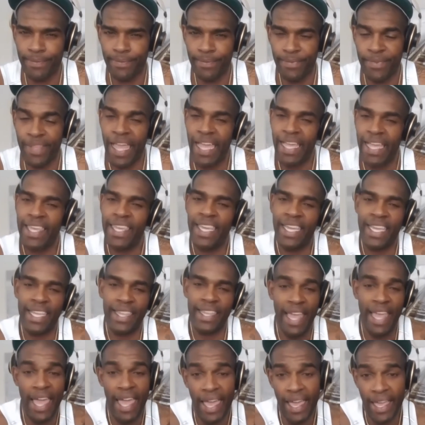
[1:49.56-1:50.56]
that kick in
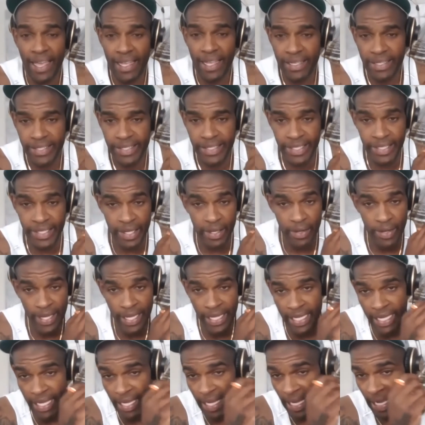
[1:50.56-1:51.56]
the ass,
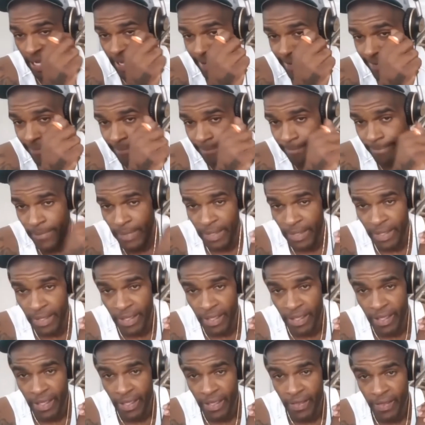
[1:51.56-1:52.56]
and
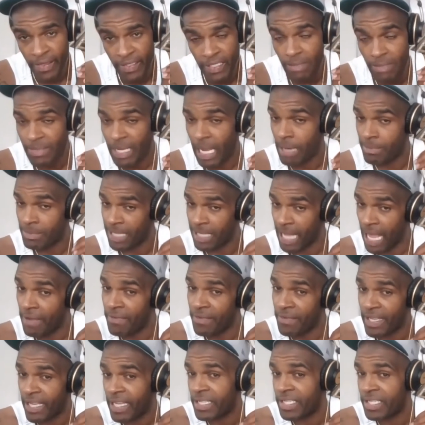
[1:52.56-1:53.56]
sometimes life
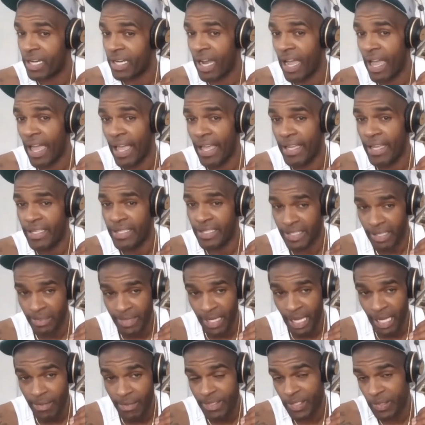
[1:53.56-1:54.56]
kicks your ass, and
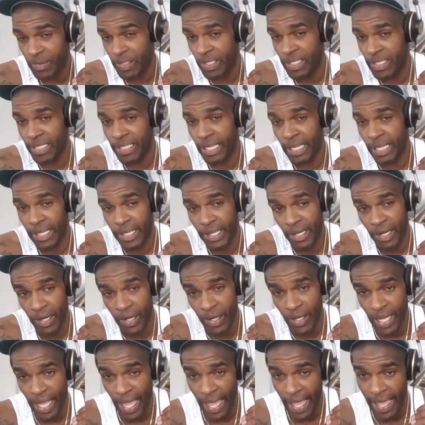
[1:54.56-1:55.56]
sometimes you need to kick your
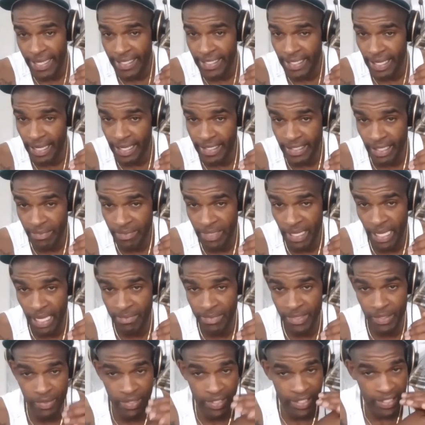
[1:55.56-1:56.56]
own ass, and
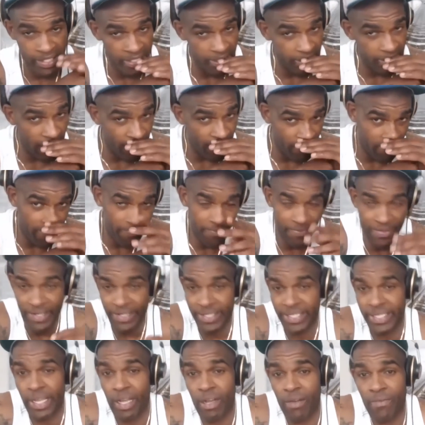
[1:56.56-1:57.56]
sometimes you need to step up for
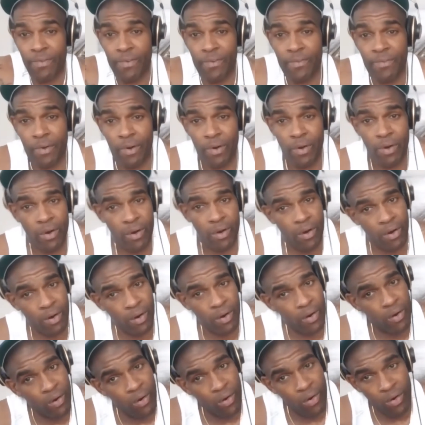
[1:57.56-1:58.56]
yourself
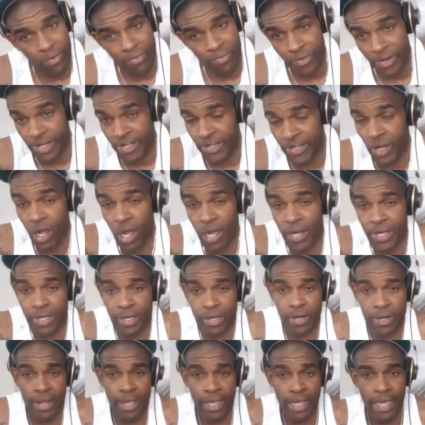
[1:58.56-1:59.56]
or for your daughter.
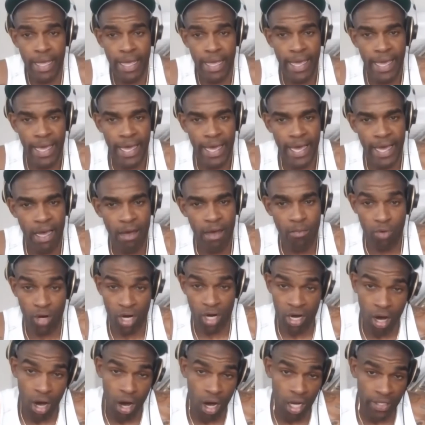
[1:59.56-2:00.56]

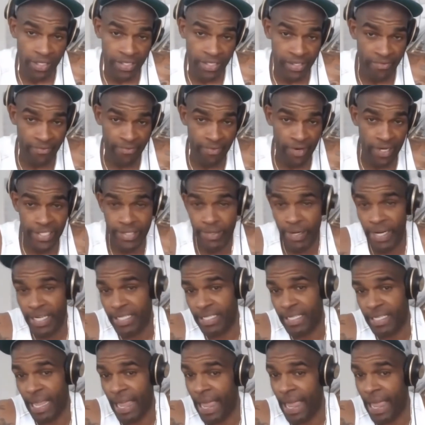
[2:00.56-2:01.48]
Regardless the frustrations I